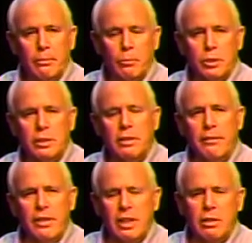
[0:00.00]
We're just a
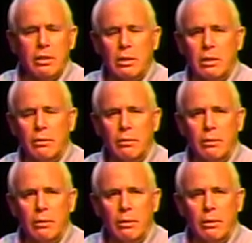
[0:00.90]
vehicle.
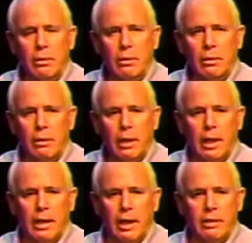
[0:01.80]

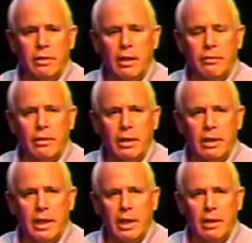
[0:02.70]
And as I've,
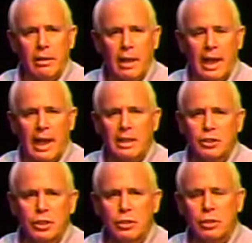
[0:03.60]
again,
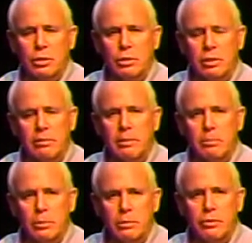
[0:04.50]
asked you to
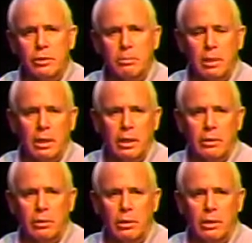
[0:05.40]
remove your
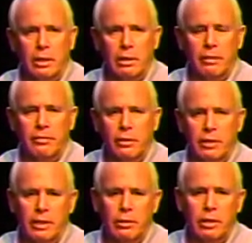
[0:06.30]
mind long enough so
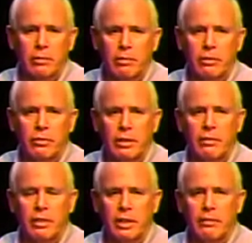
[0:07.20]
that you can
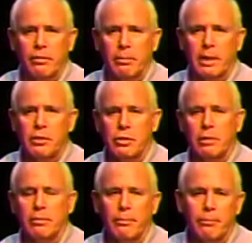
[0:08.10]
receive the
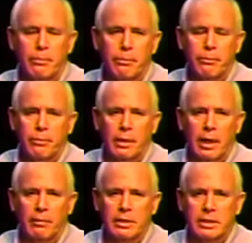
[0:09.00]
information
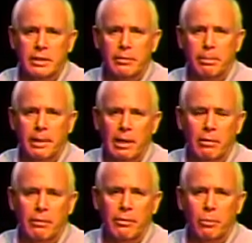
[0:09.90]
and receive the
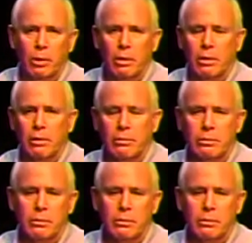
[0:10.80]
power of the work,